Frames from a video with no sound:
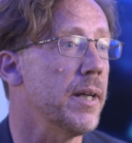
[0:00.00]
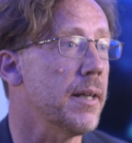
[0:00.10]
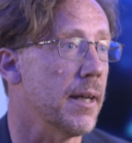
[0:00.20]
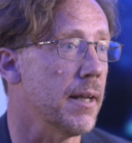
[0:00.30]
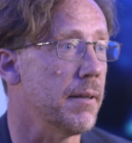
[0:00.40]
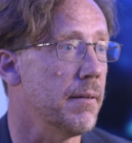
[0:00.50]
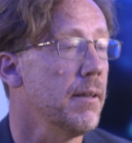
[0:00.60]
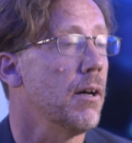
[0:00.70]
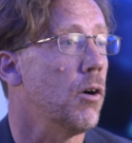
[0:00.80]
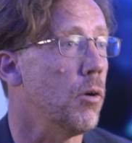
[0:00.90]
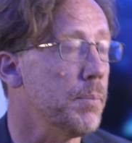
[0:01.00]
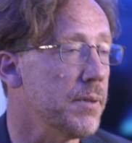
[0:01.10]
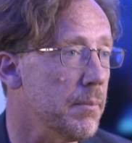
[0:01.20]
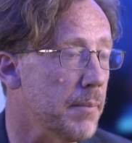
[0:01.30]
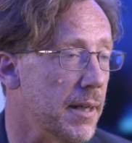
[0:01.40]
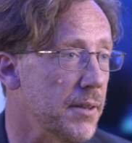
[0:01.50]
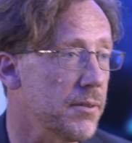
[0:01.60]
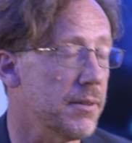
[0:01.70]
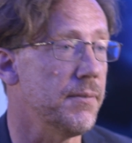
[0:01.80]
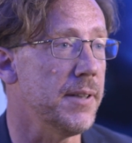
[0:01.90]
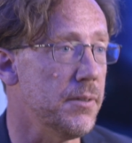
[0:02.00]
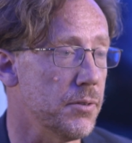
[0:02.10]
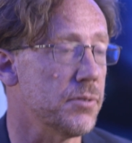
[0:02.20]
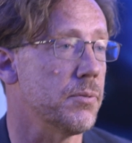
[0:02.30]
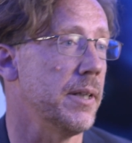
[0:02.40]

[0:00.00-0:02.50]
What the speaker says: we can optimize the video